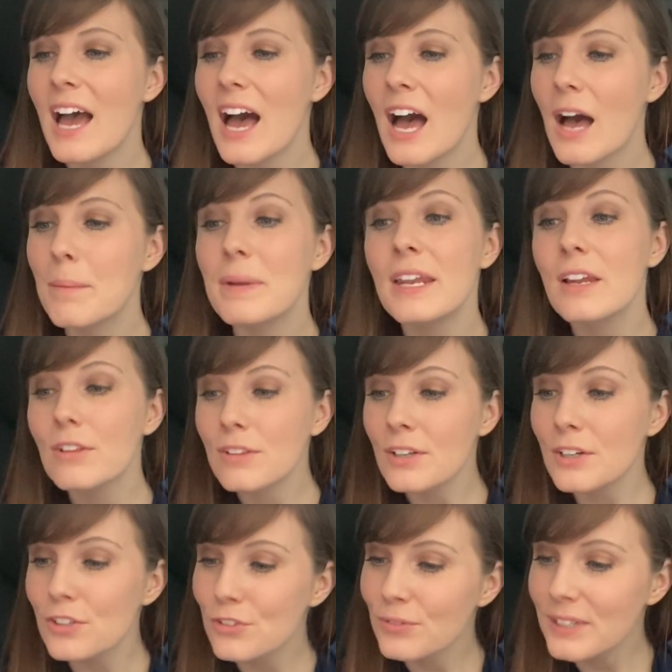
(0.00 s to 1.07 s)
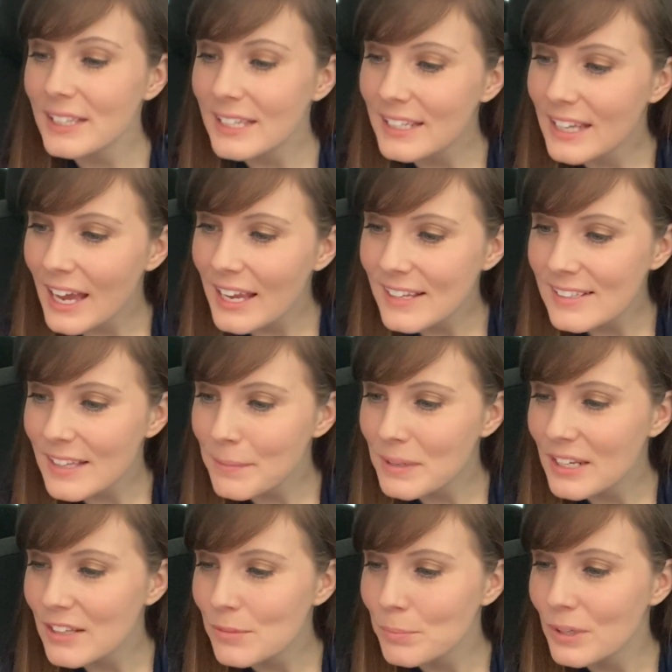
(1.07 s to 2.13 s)
And it looks really nice. I
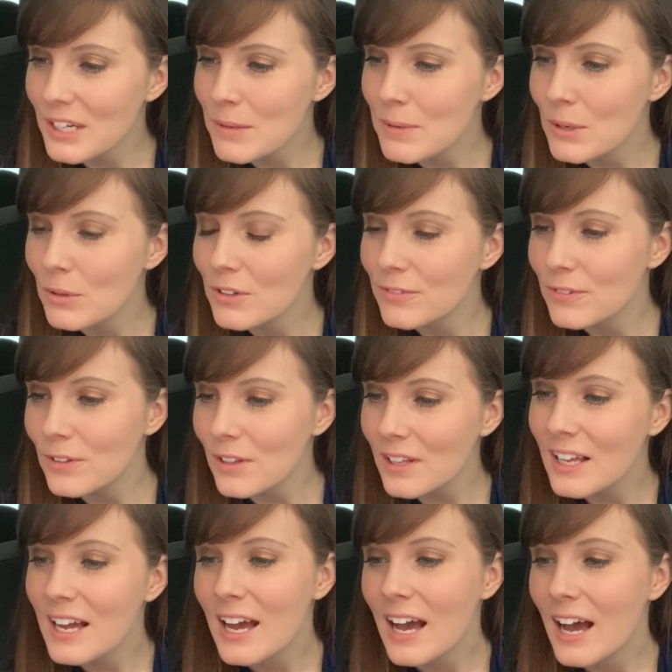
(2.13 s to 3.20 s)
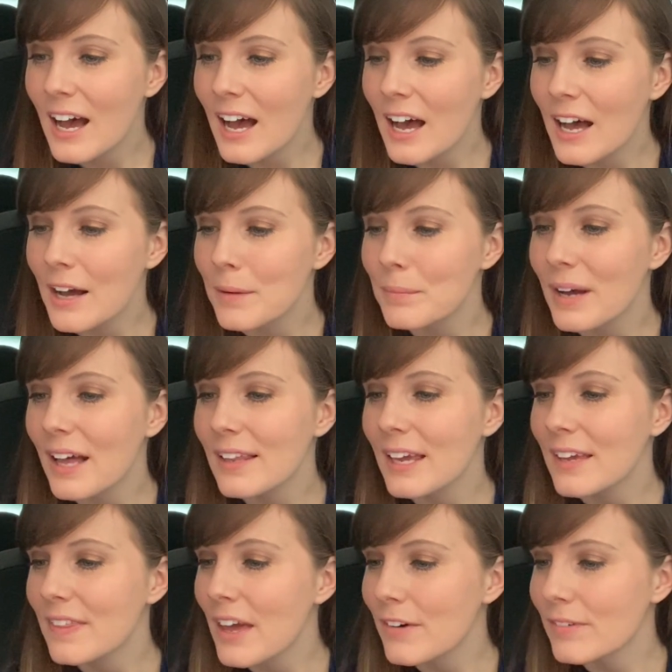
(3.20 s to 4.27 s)
mean, it's pretty beautiful. I
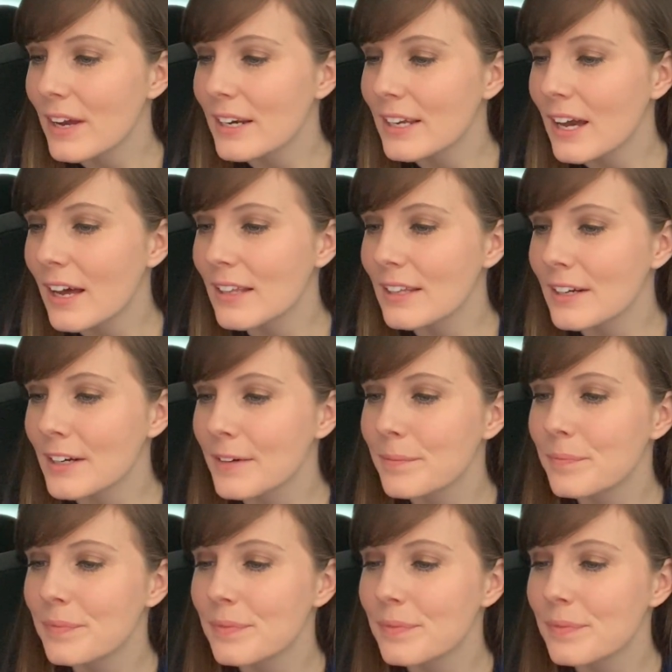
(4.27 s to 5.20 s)
like that red color.